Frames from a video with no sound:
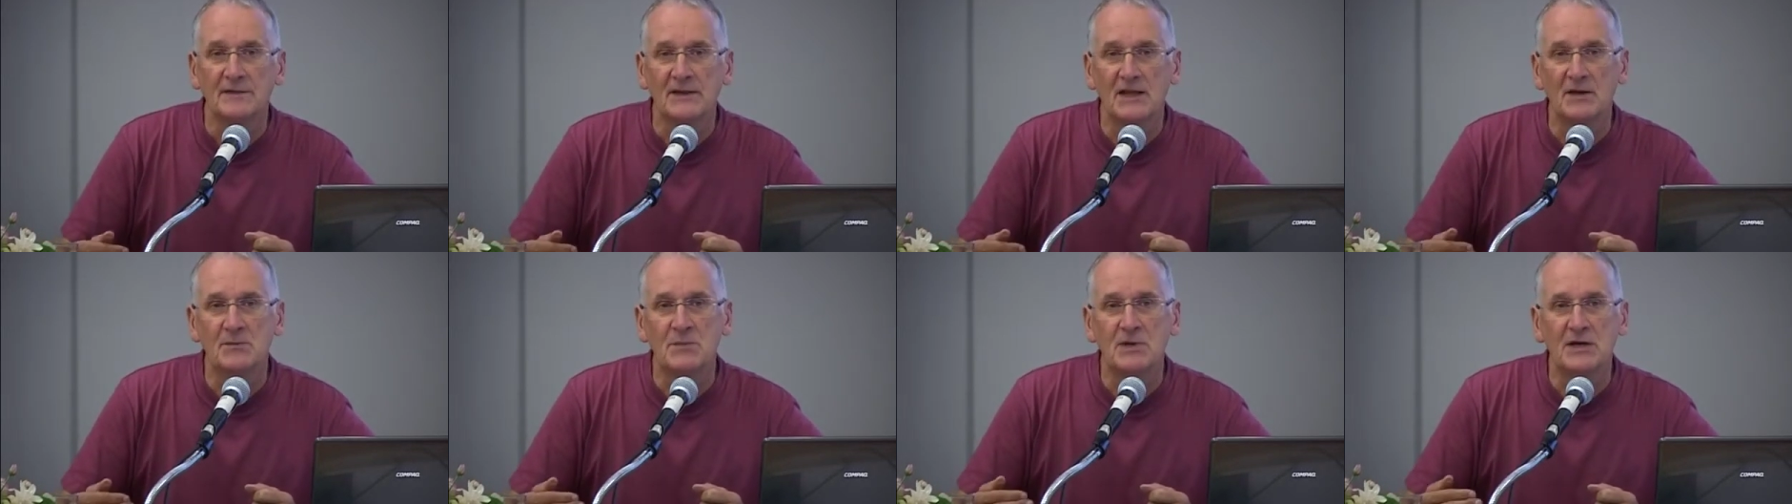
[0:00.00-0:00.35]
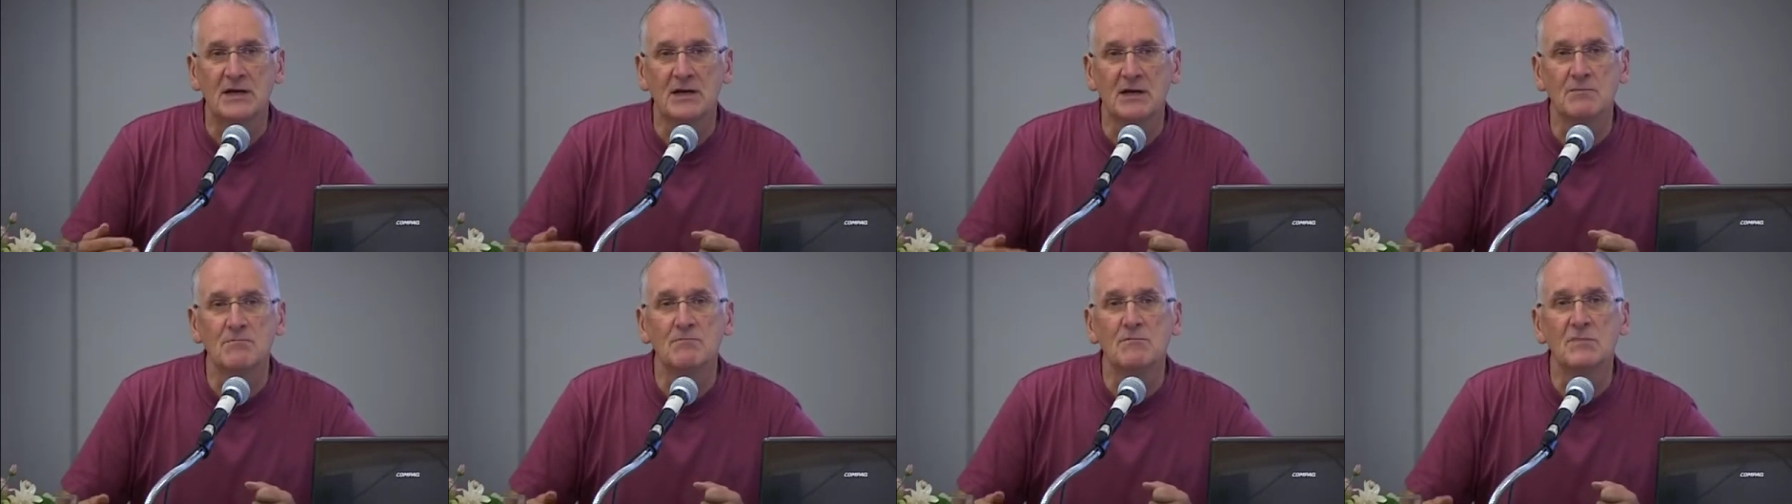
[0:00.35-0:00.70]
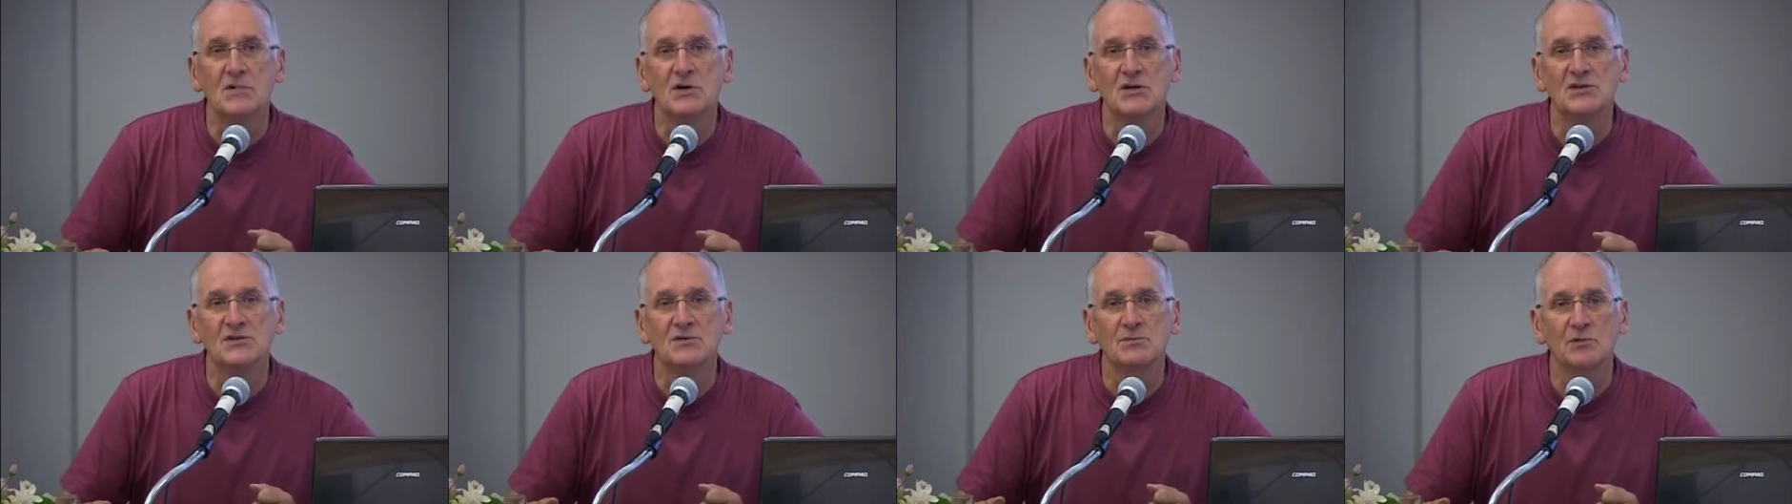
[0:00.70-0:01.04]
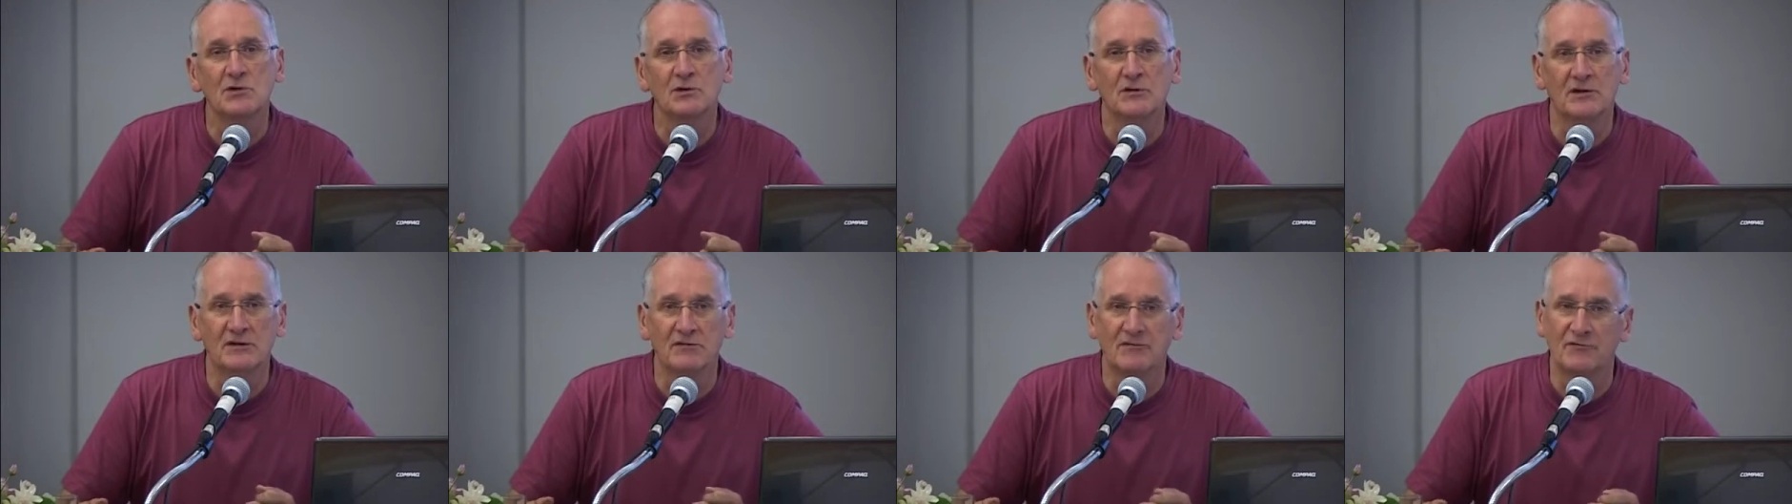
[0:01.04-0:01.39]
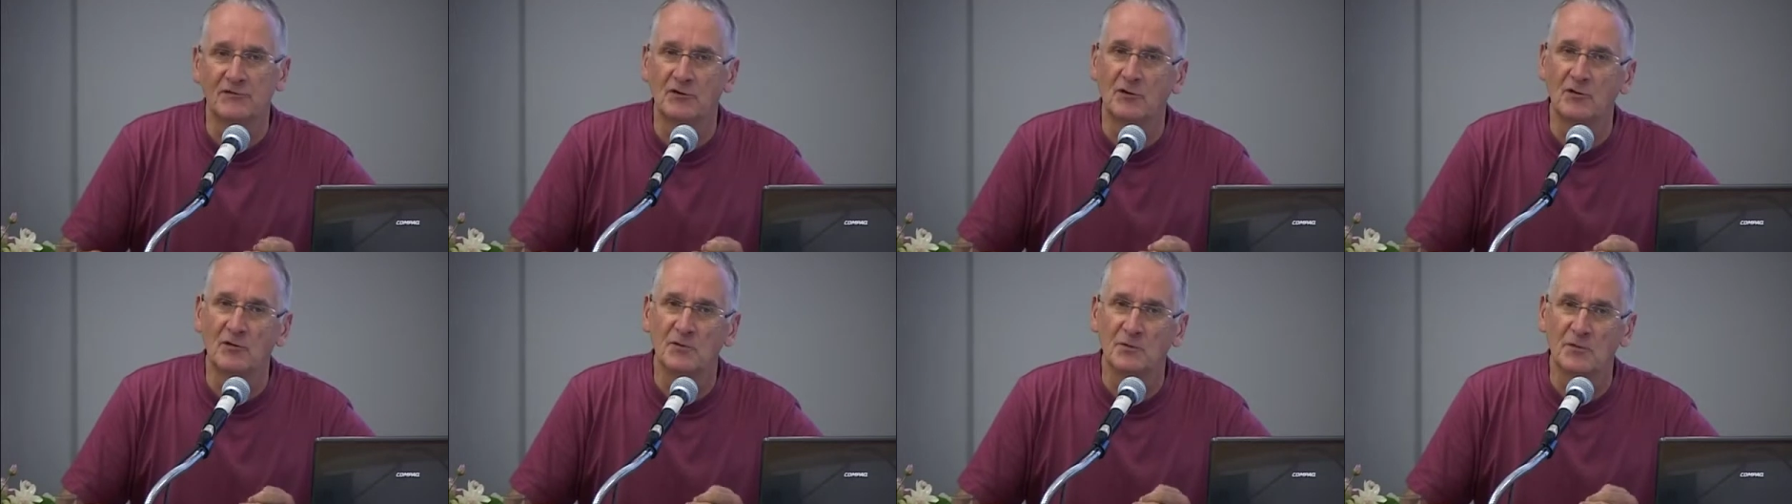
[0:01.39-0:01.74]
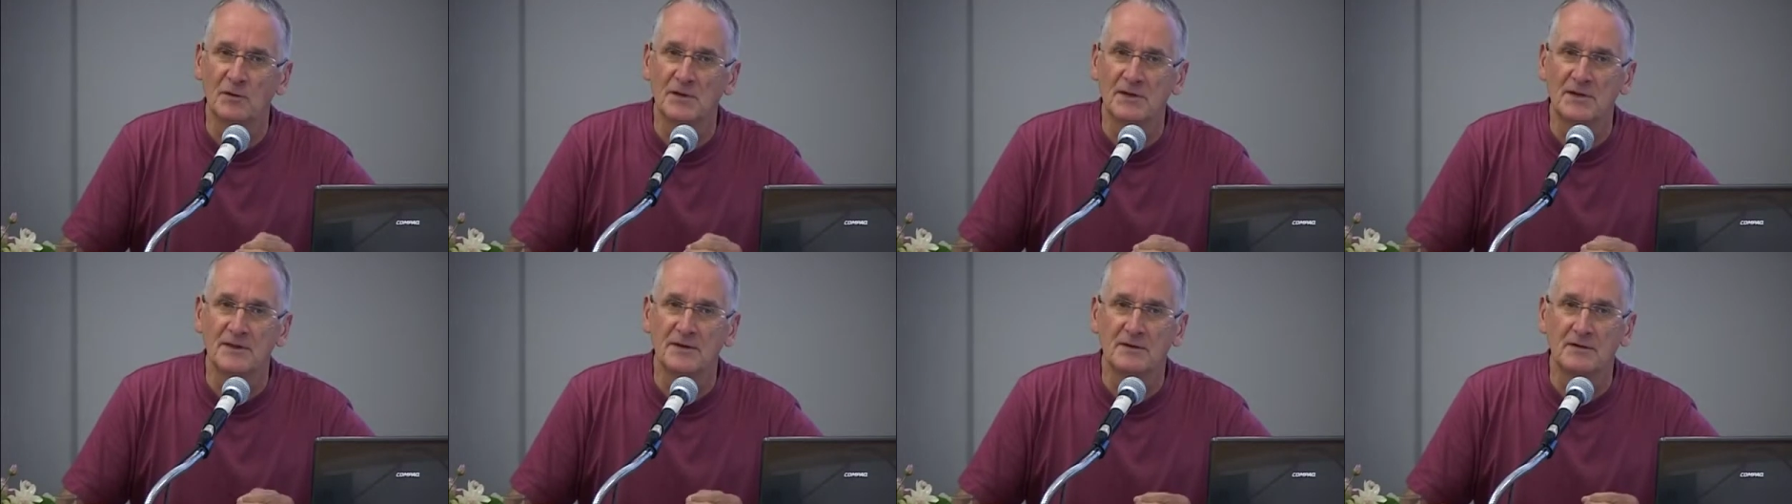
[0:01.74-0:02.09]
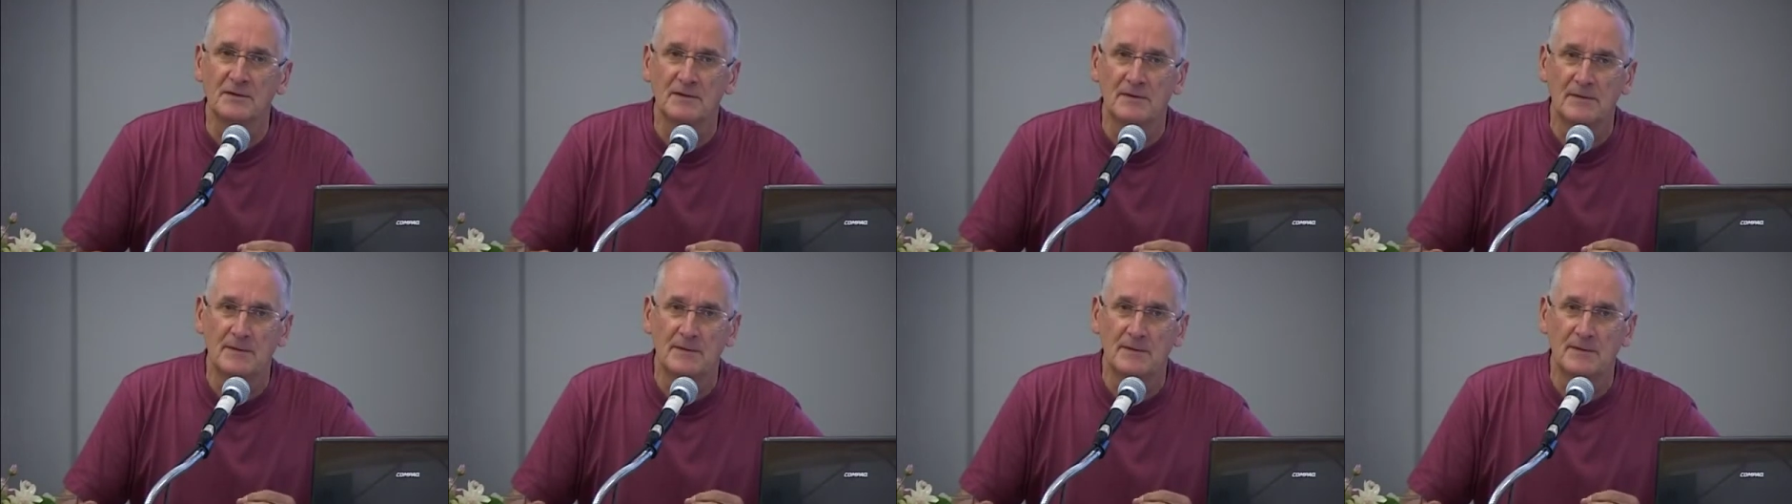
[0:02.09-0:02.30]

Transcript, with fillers: they've become much more involved with